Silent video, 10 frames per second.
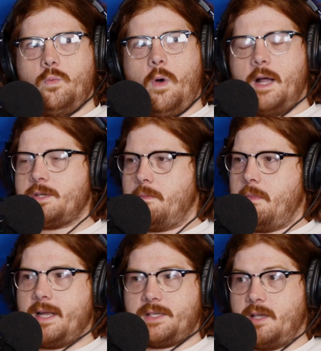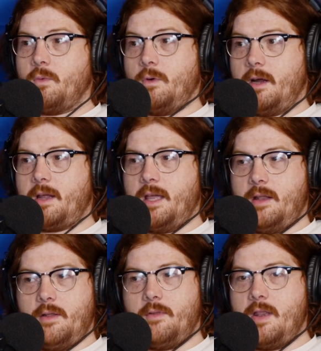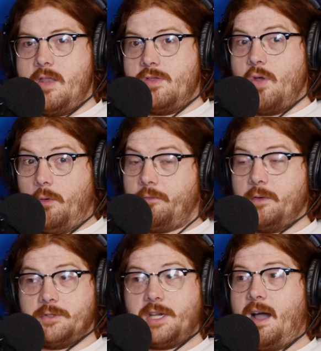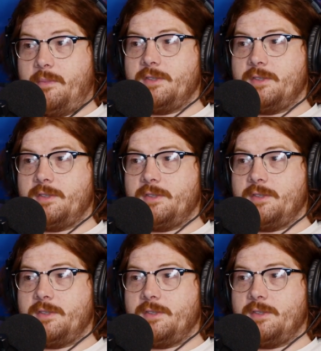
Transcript: Watch a Mexican work and you don't feel job